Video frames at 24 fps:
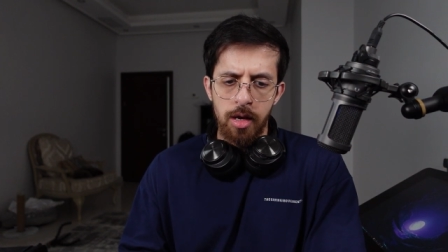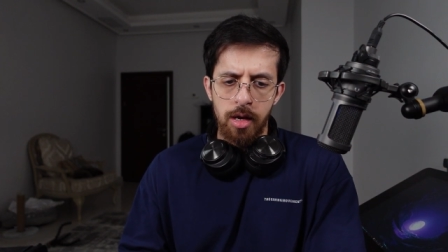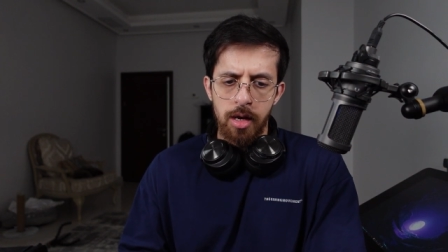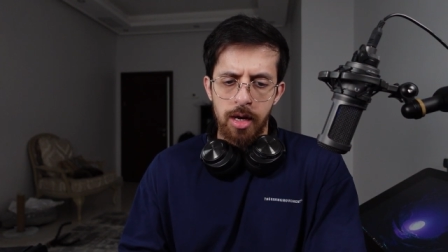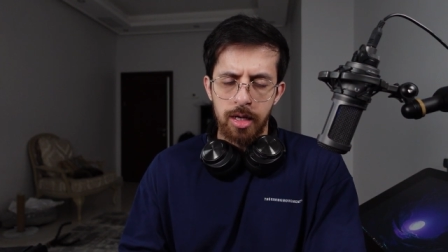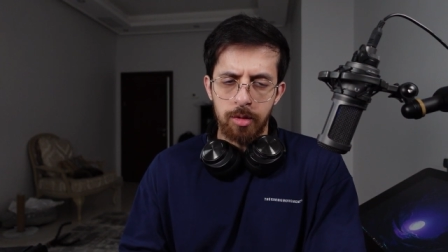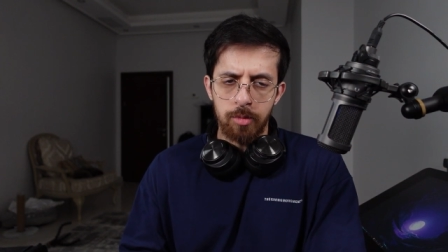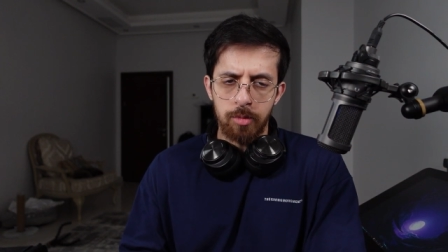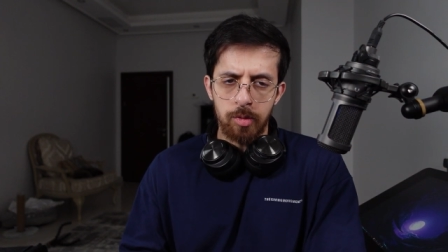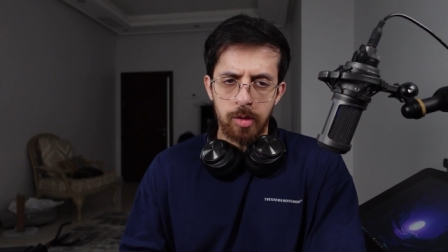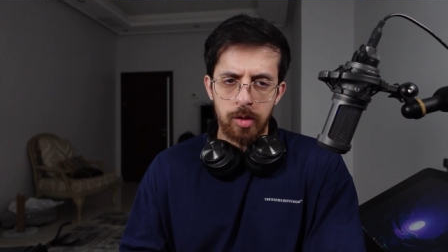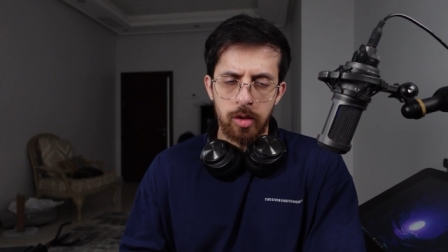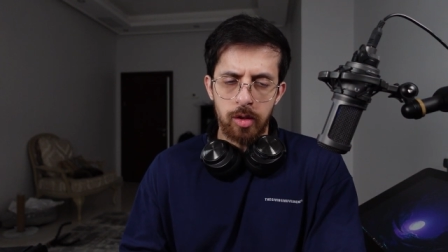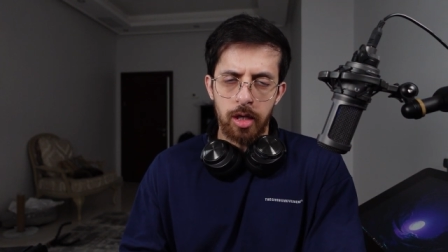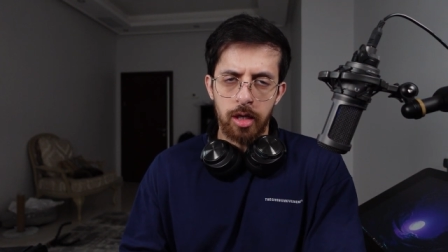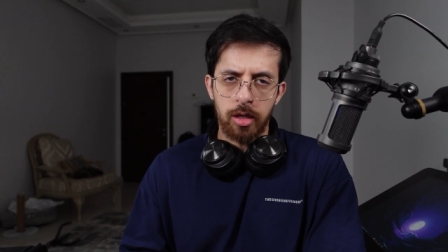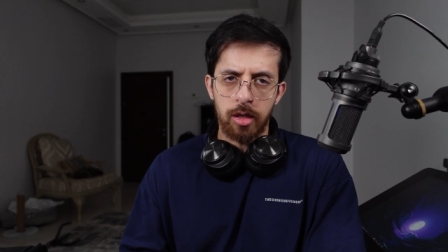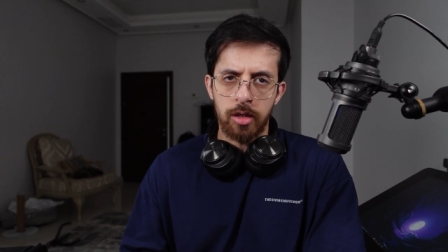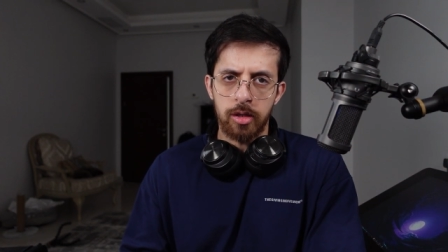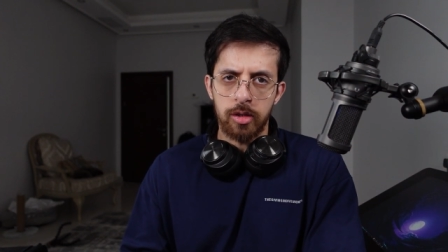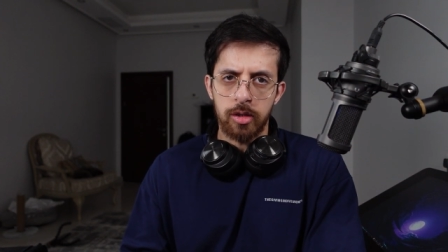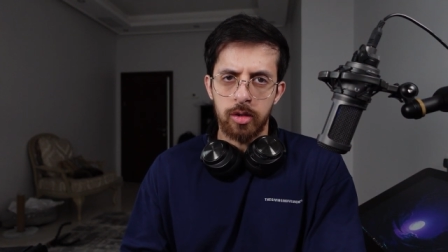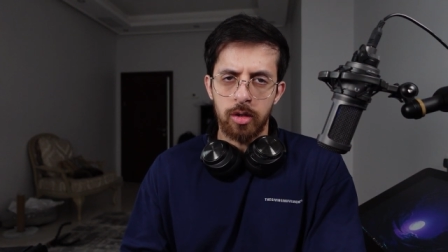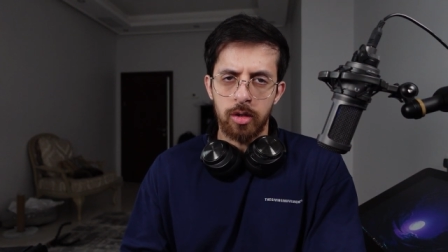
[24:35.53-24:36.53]
any
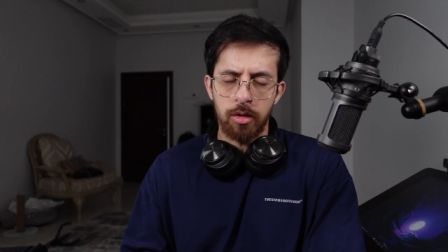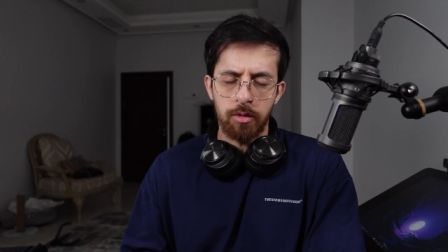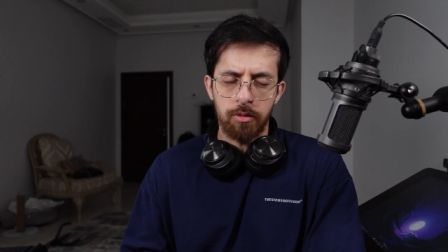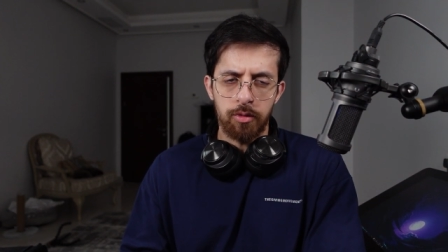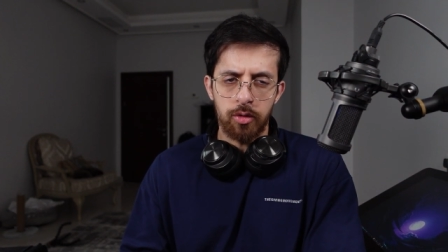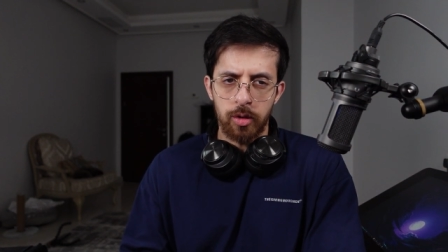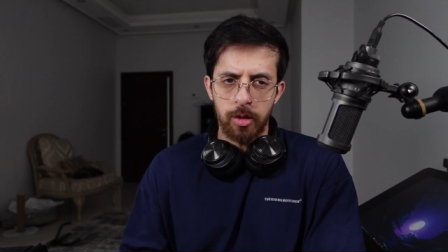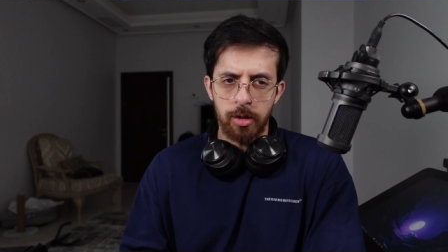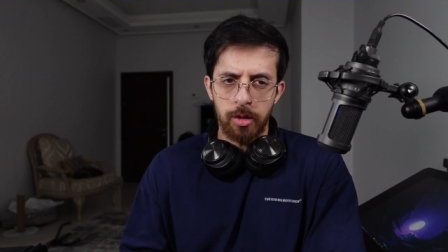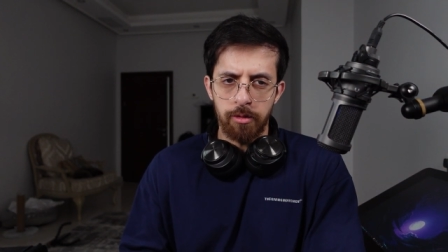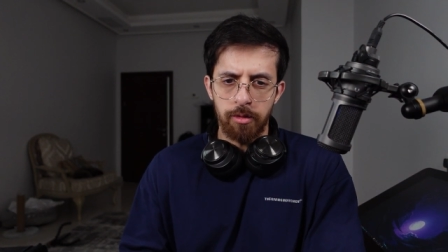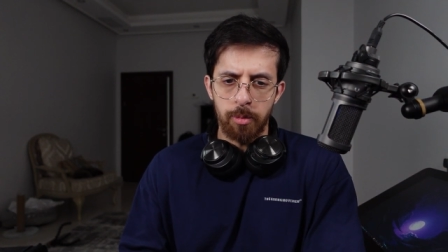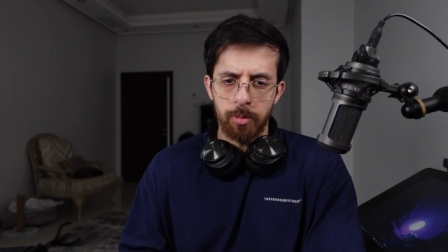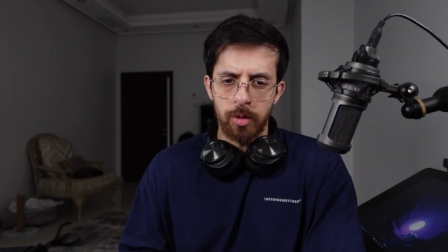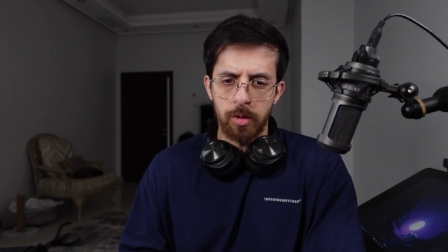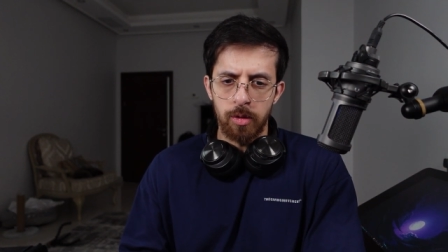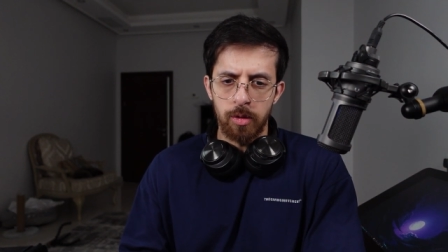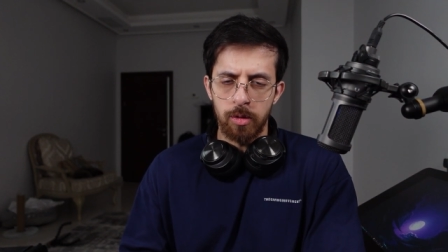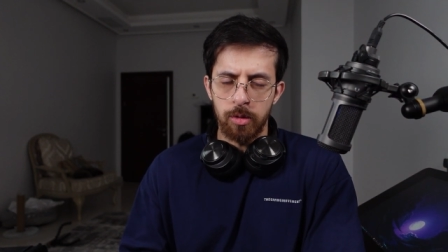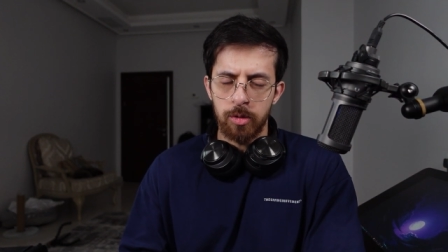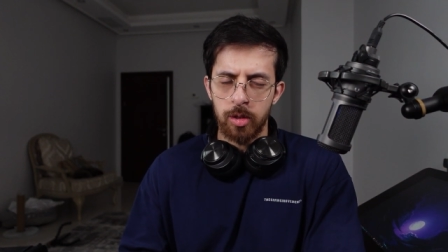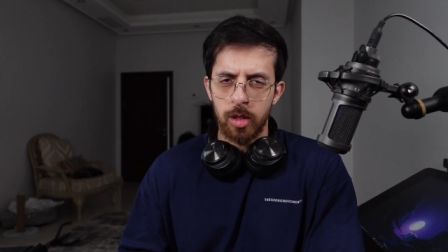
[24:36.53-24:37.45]
mistake is unforgivable.